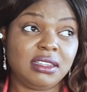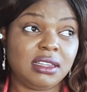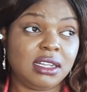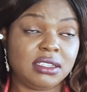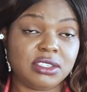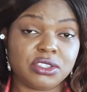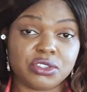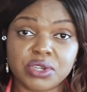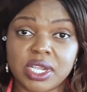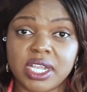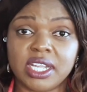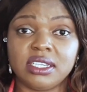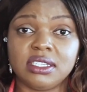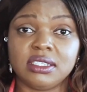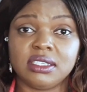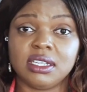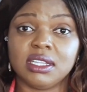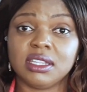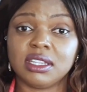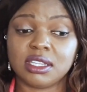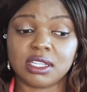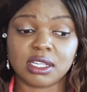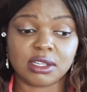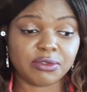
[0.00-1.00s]
straight.
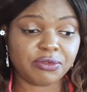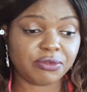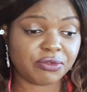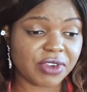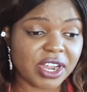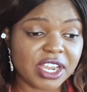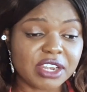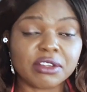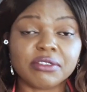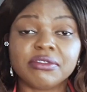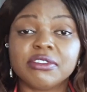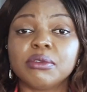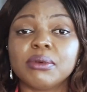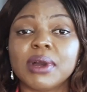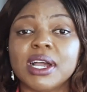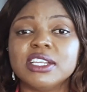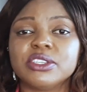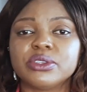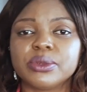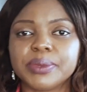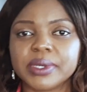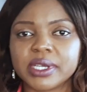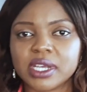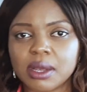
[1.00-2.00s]
The friend of a
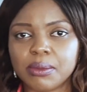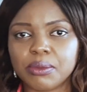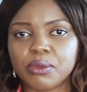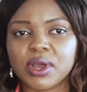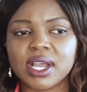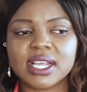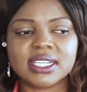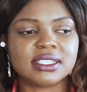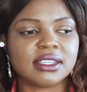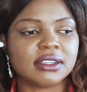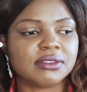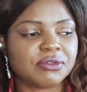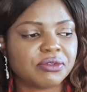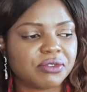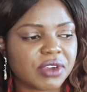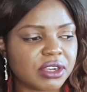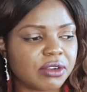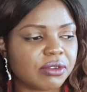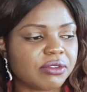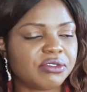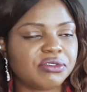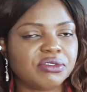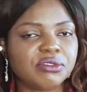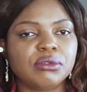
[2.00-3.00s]
wise will become wise. The
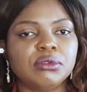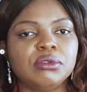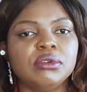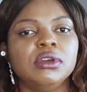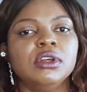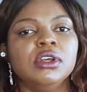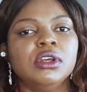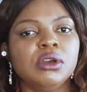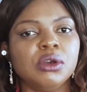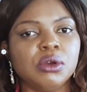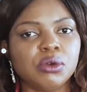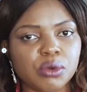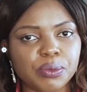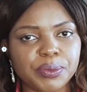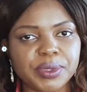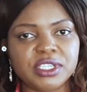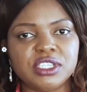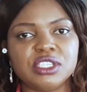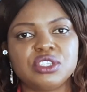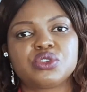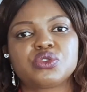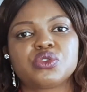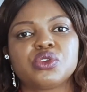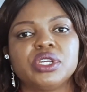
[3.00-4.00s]
friend of a fool will be
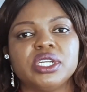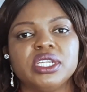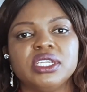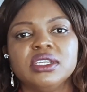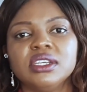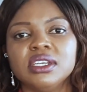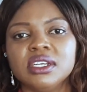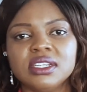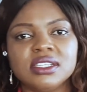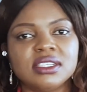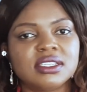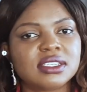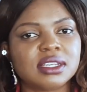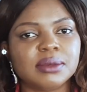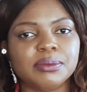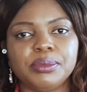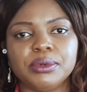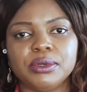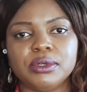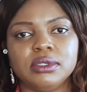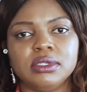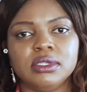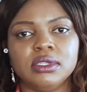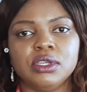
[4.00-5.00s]
destroyed.
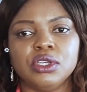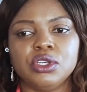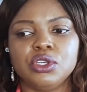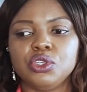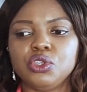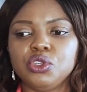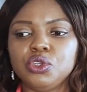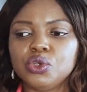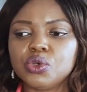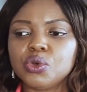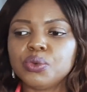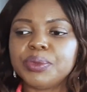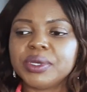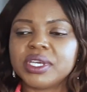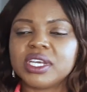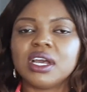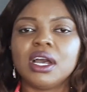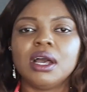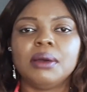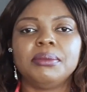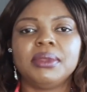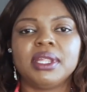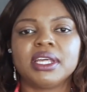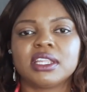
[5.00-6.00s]
Simple. You
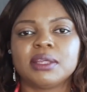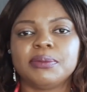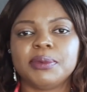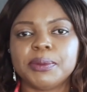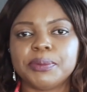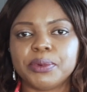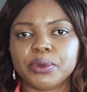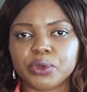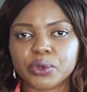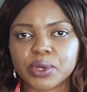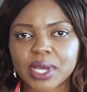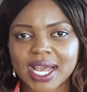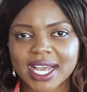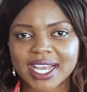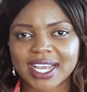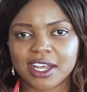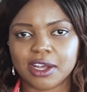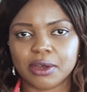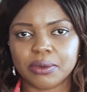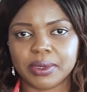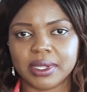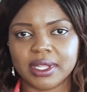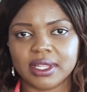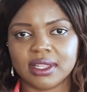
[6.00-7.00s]
become like people you hang
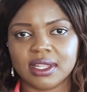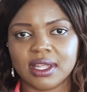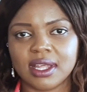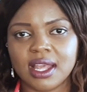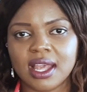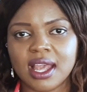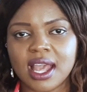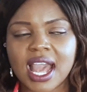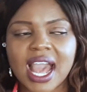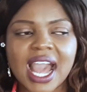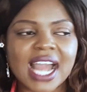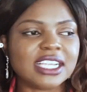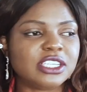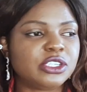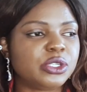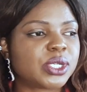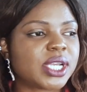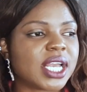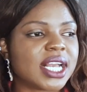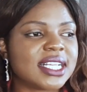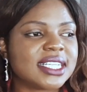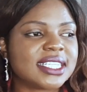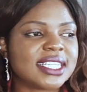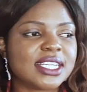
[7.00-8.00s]
out with. And you
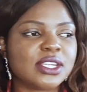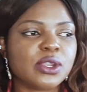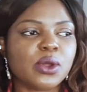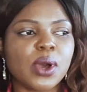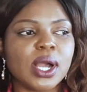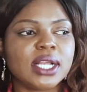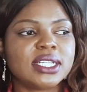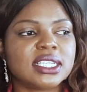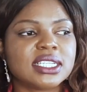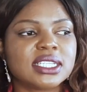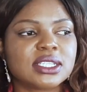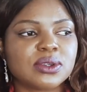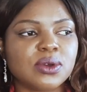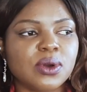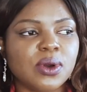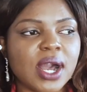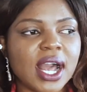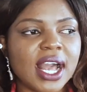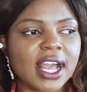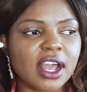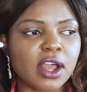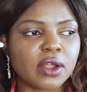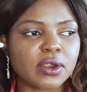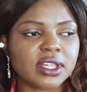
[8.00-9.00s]
can say, no, I just go
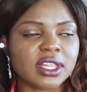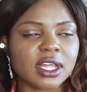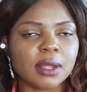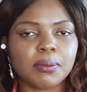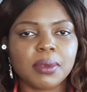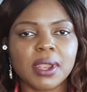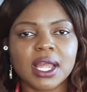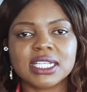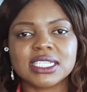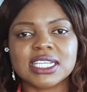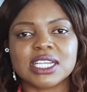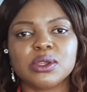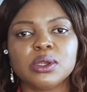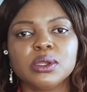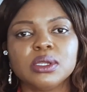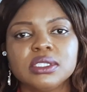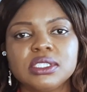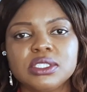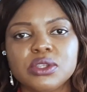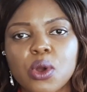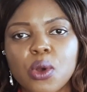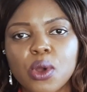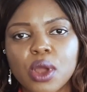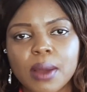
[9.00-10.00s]
hang out in that place. I
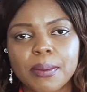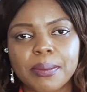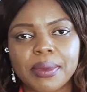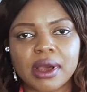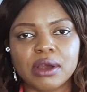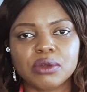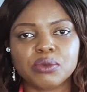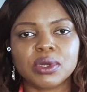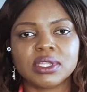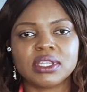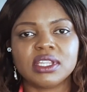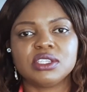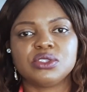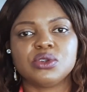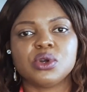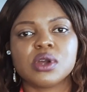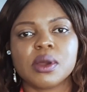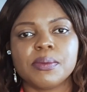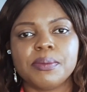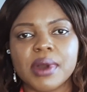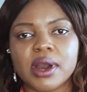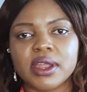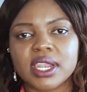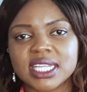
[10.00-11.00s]
don't talk about what they talk
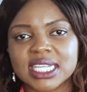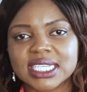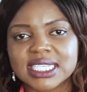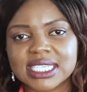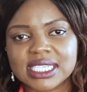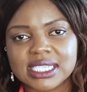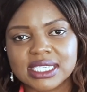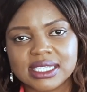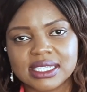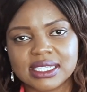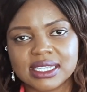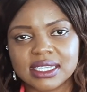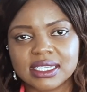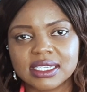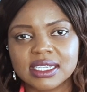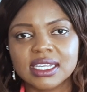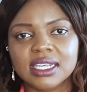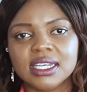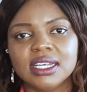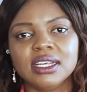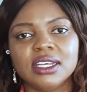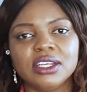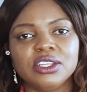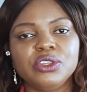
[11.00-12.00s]
about. I just listen.
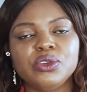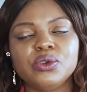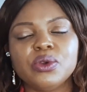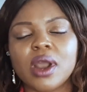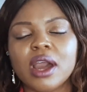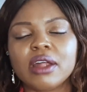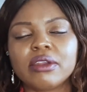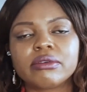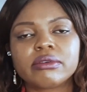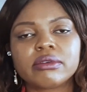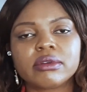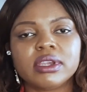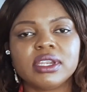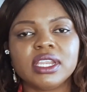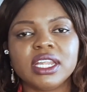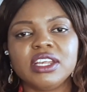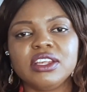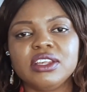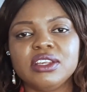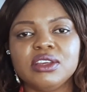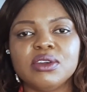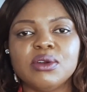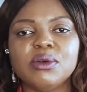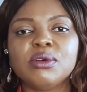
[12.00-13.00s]
You are ruining
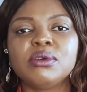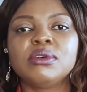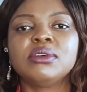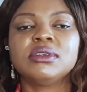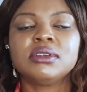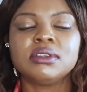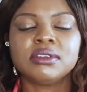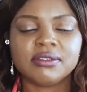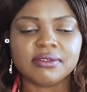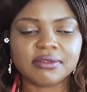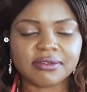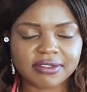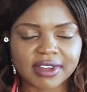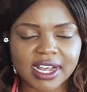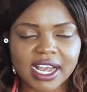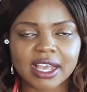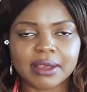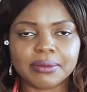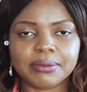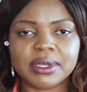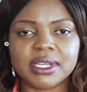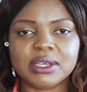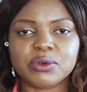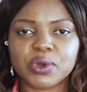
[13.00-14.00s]
your
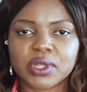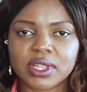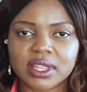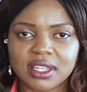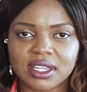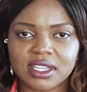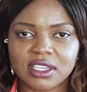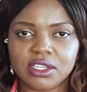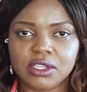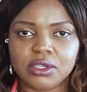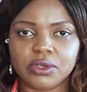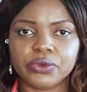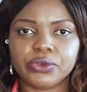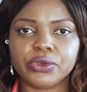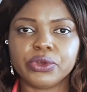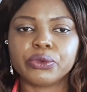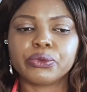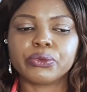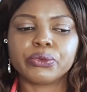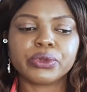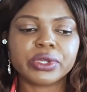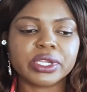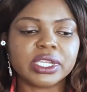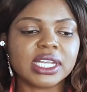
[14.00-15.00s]
vibe within you.
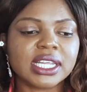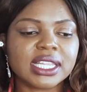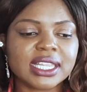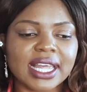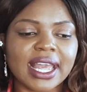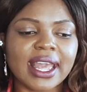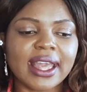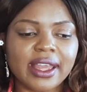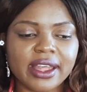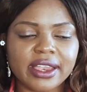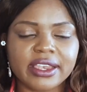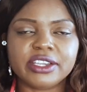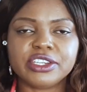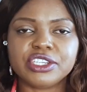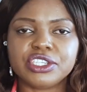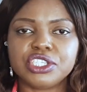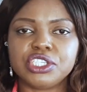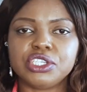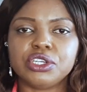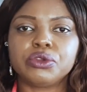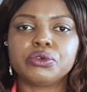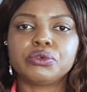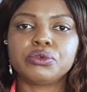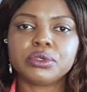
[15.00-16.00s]
You're ruining the energy.
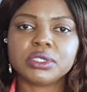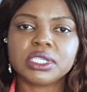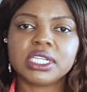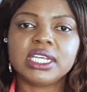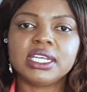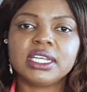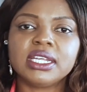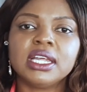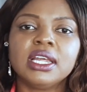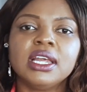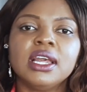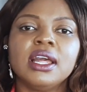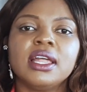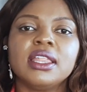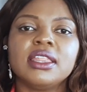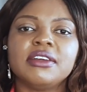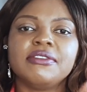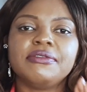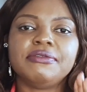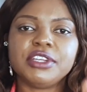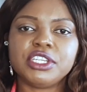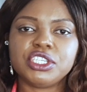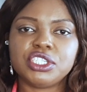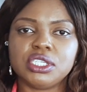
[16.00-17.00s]
You're ruining
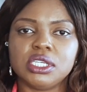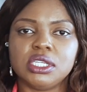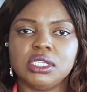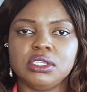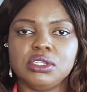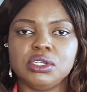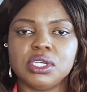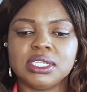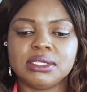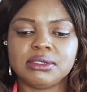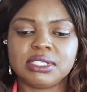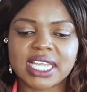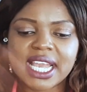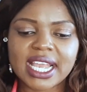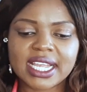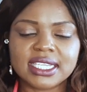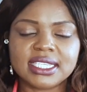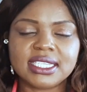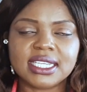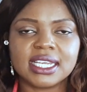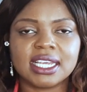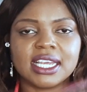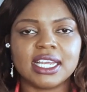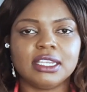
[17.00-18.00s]
the vision. You're
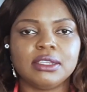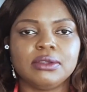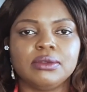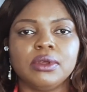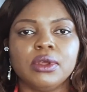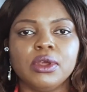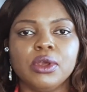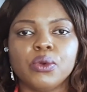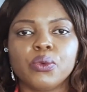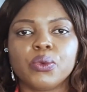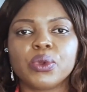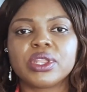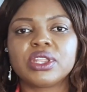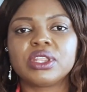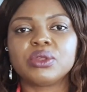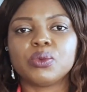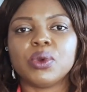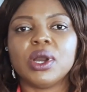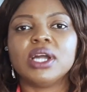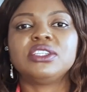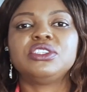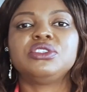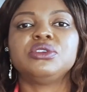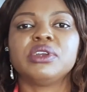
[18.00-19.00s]
tainting it with
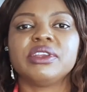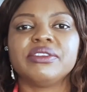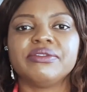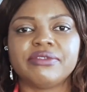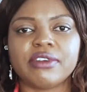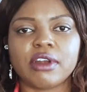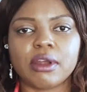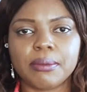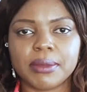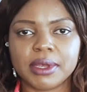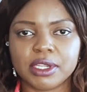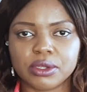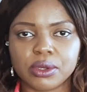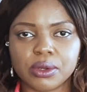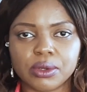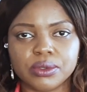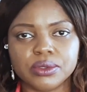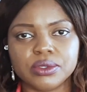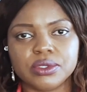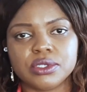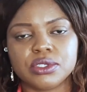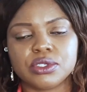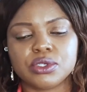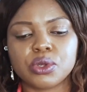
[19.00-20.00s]
what your environment
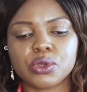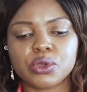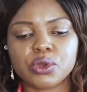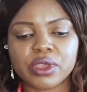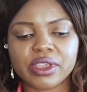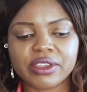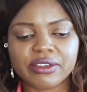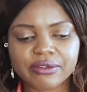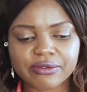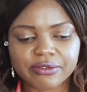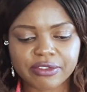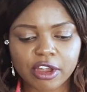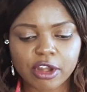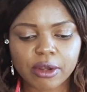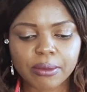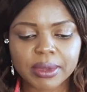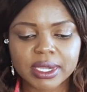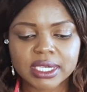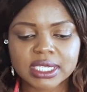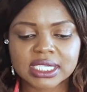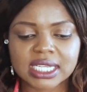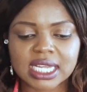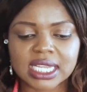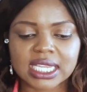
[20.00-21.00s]
holds. So your
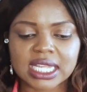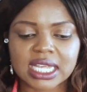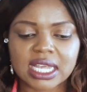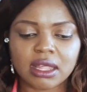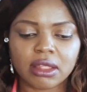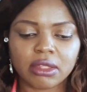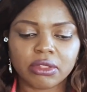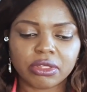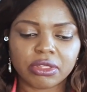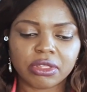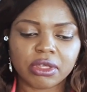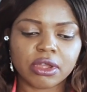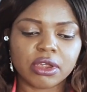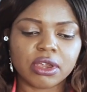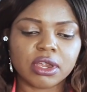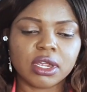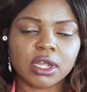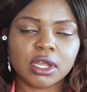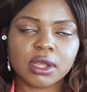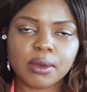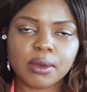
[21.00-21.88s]
environment can either